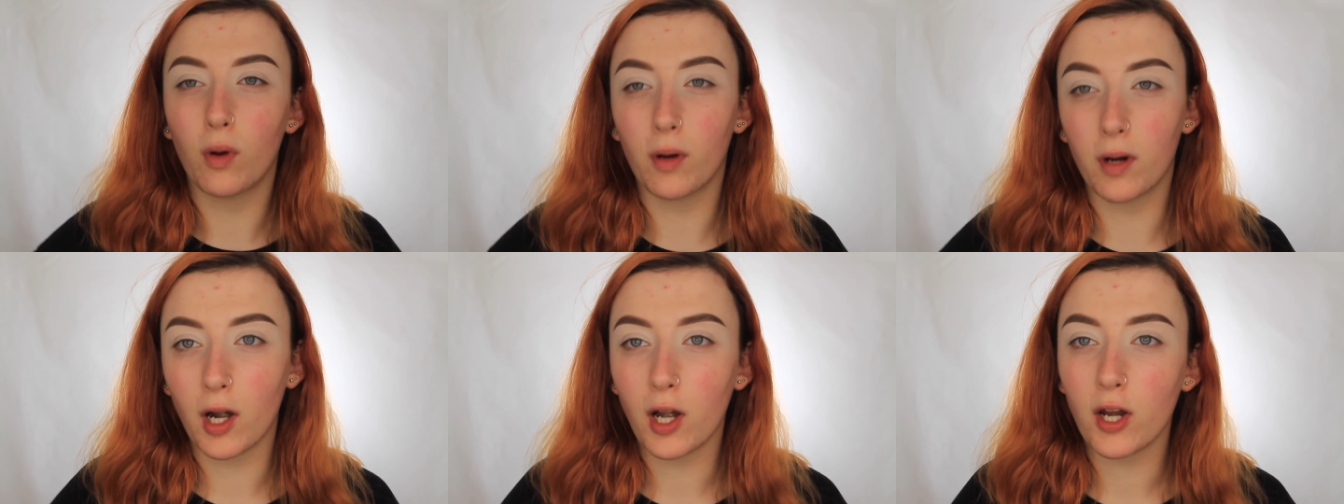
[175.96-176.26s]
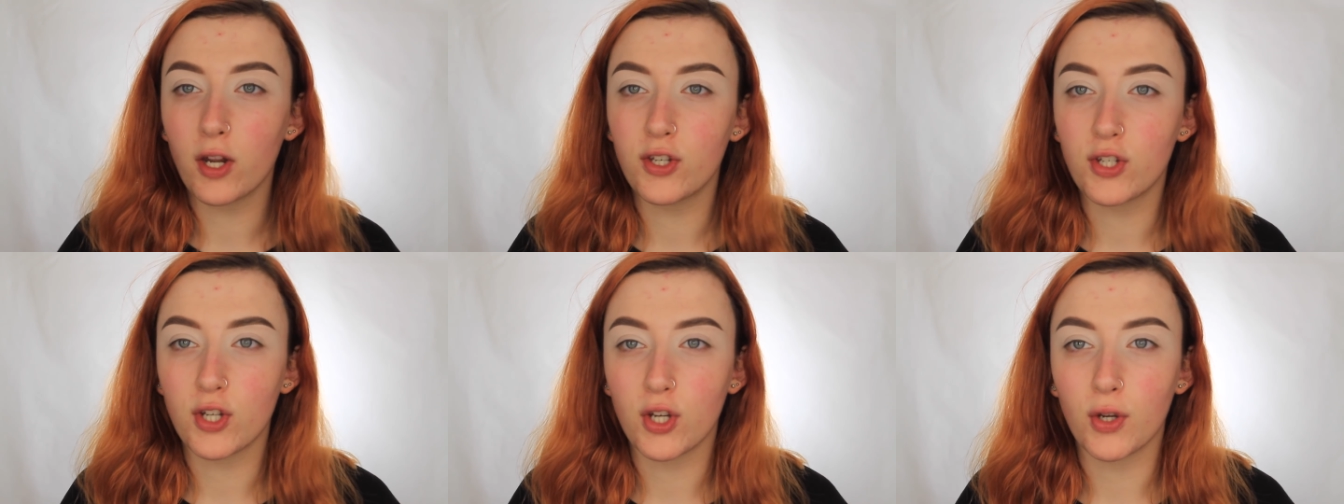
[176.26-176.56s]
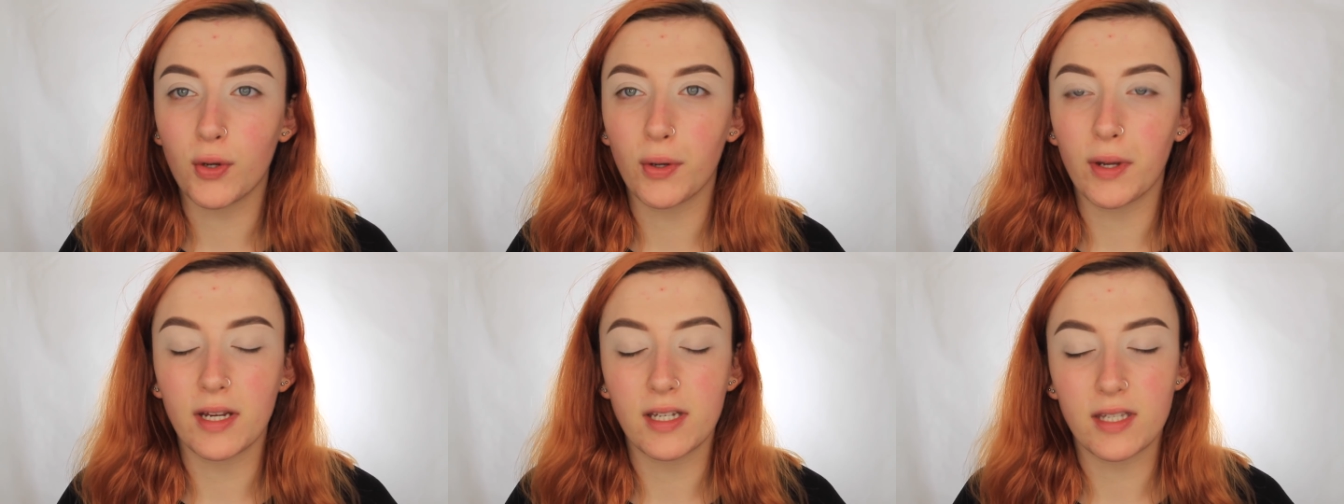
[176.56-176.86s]
What I'm going to
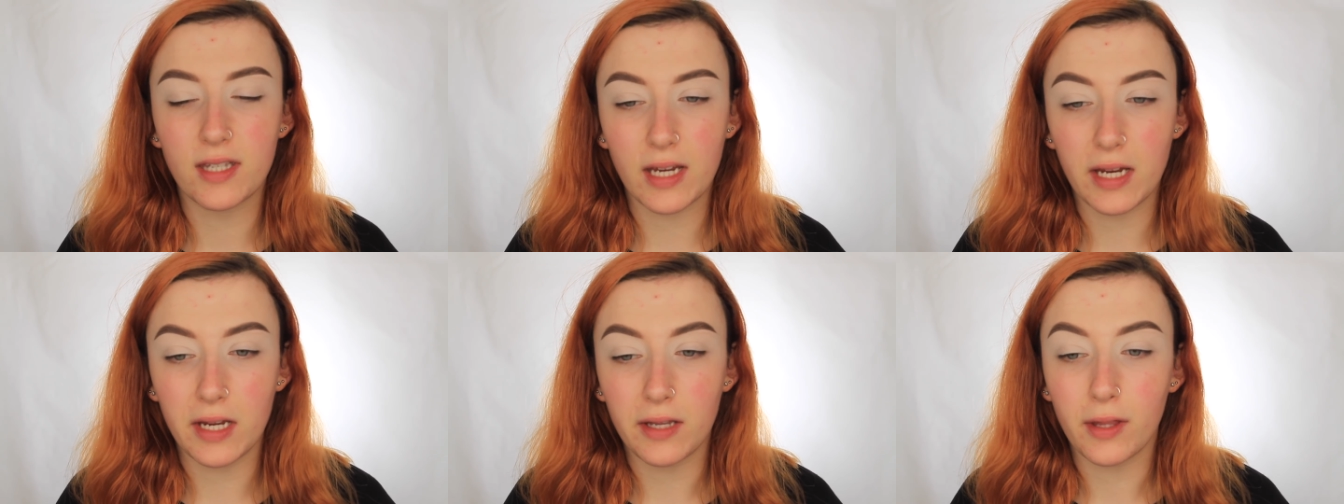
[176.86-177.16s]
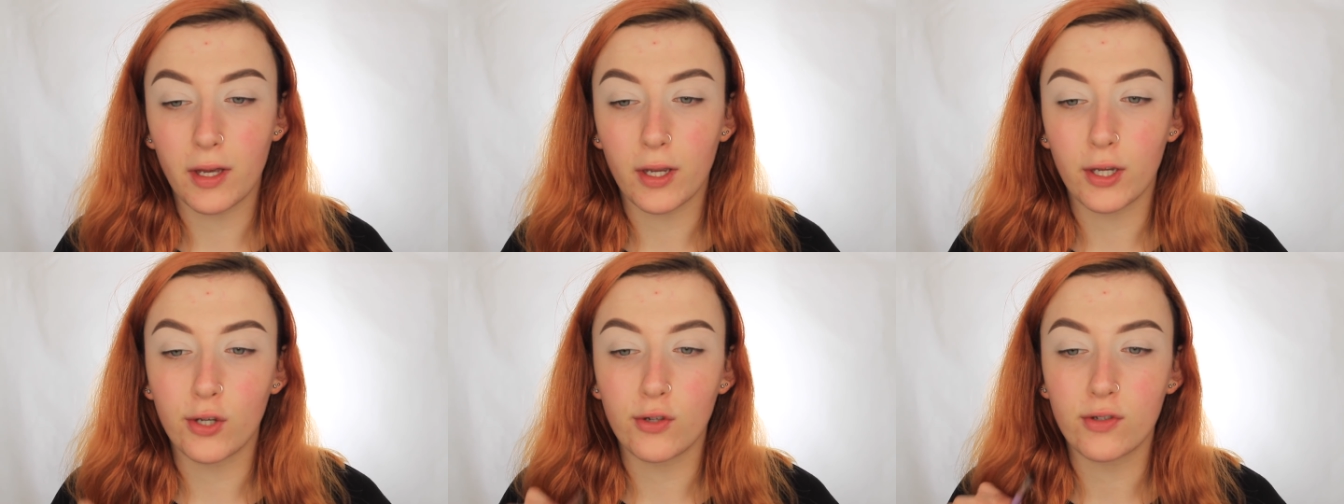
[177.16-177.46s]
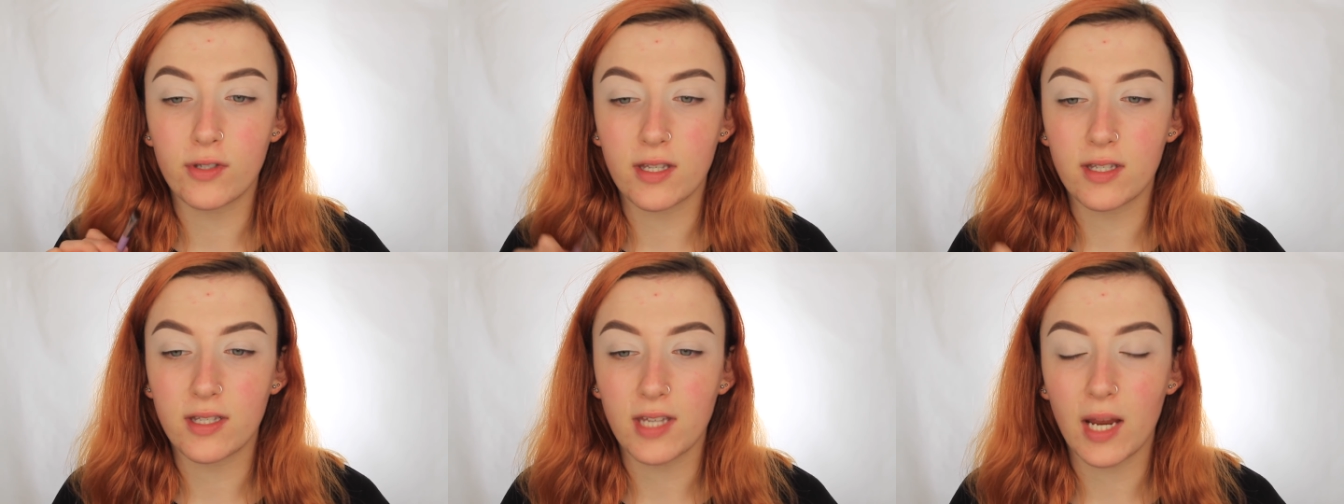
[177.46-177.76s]
do is either
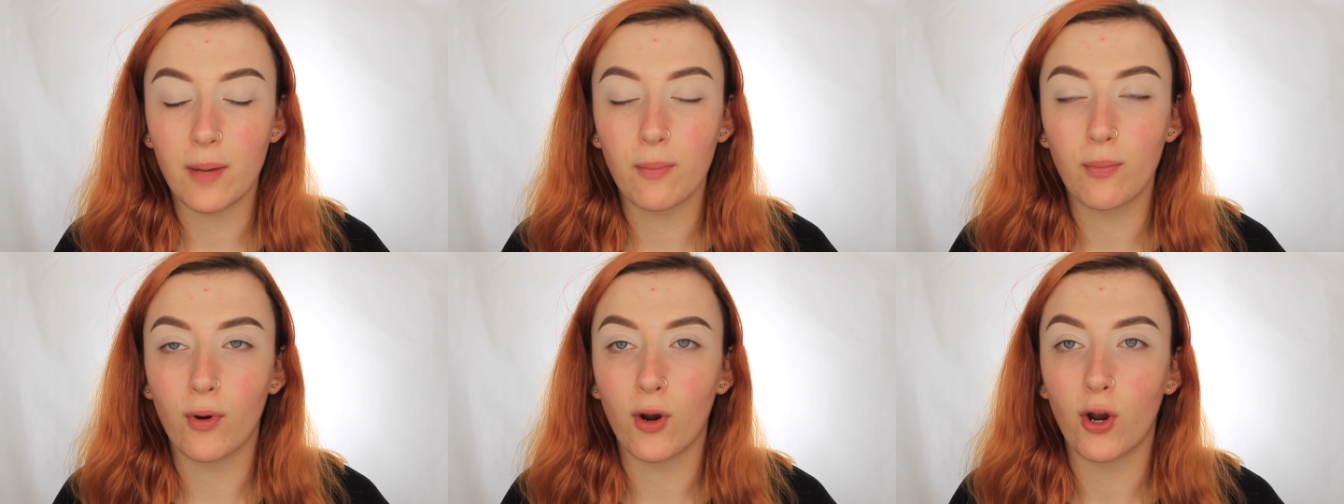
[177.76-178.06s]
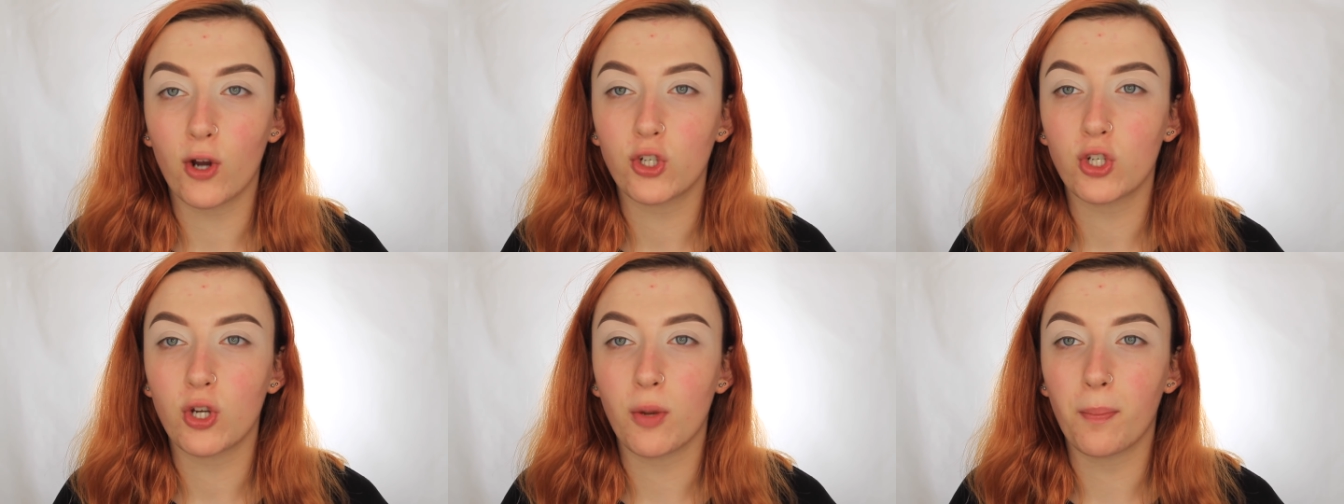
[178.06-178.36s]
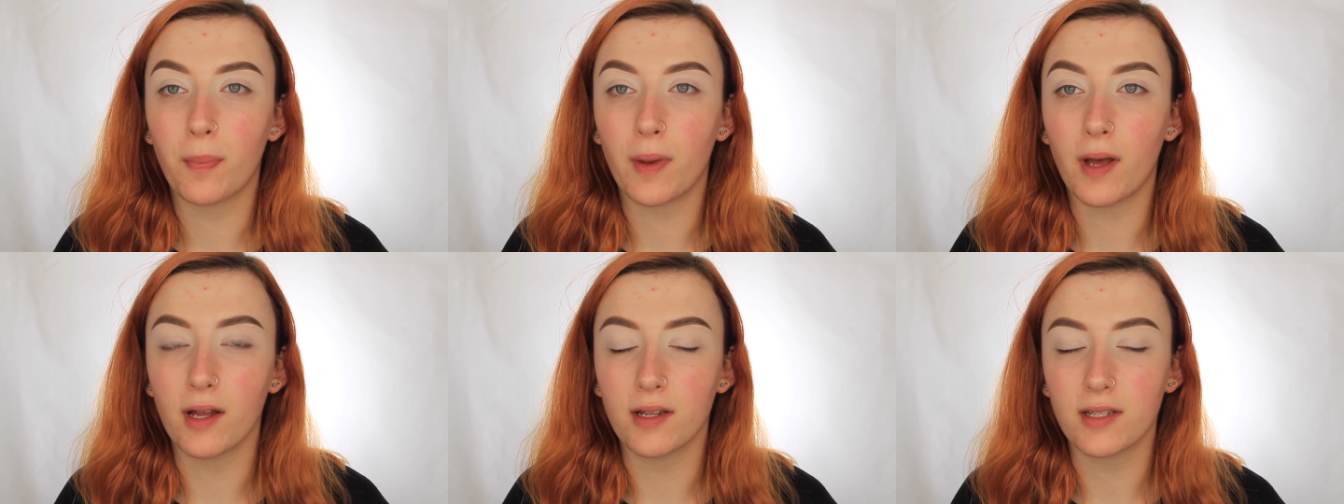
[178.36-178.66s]
use the same brush
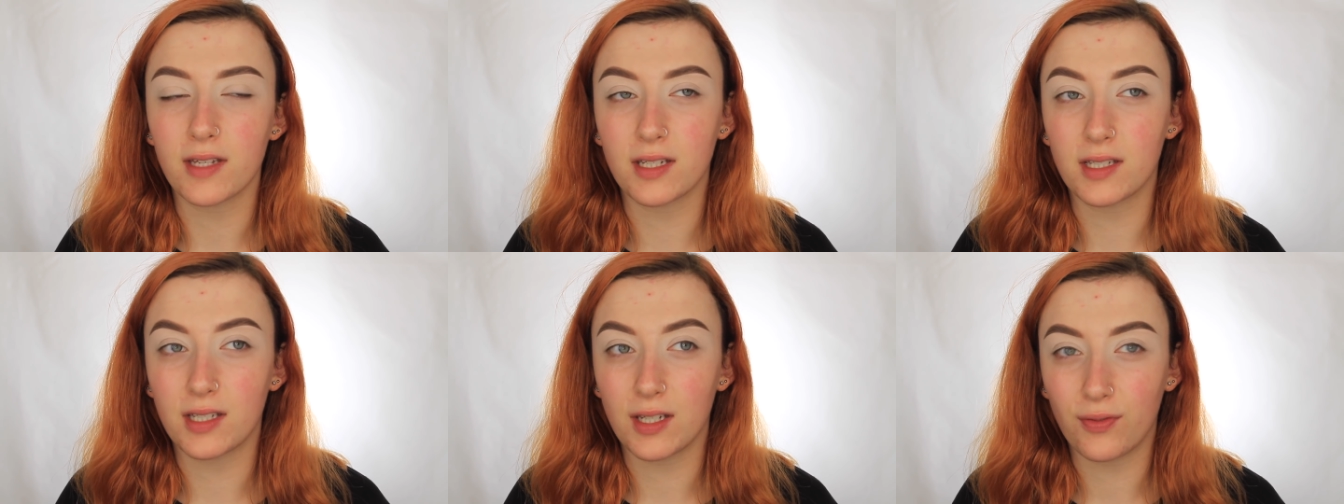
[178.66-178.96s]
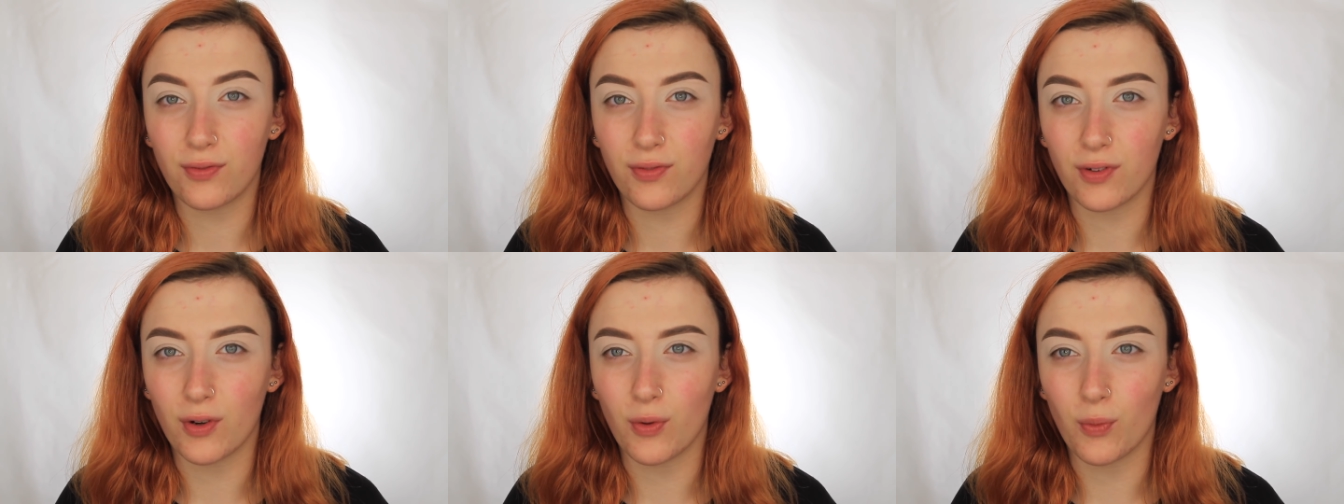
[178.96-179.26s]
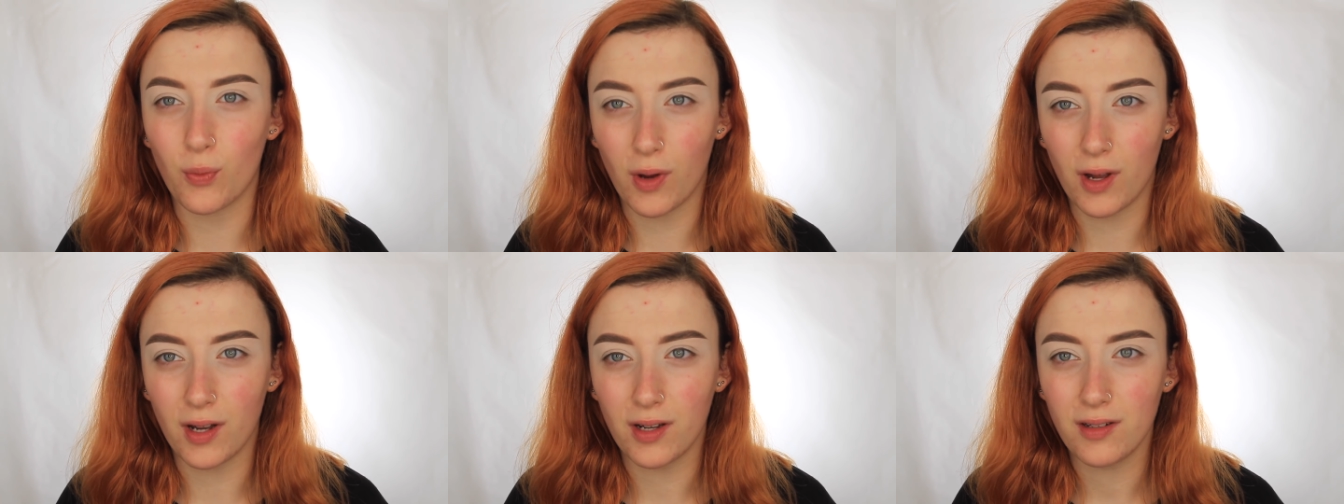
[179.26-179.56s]
but a different
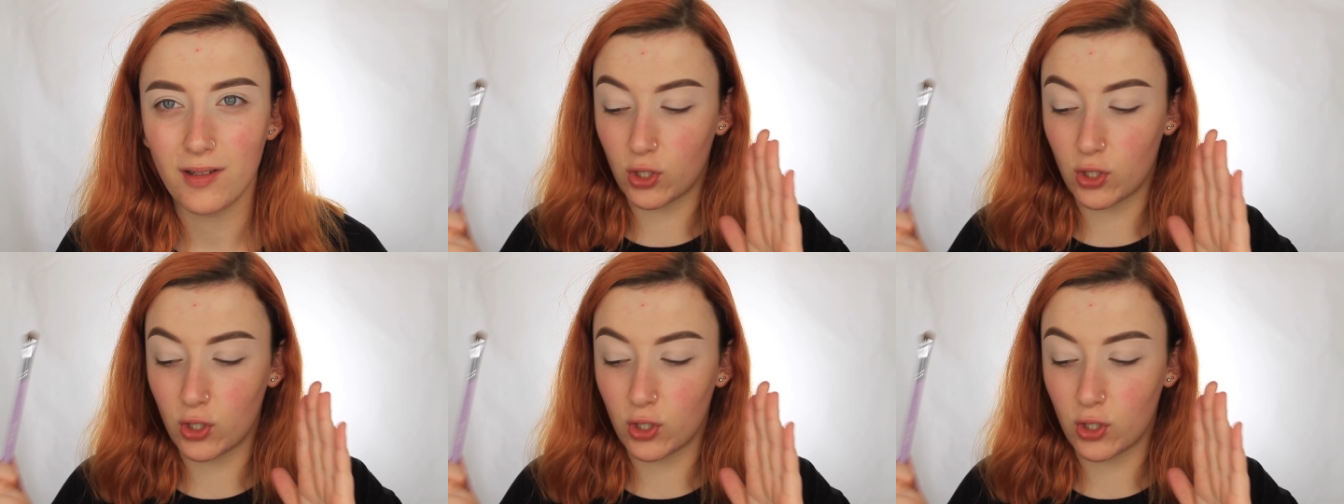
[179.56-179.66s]
one,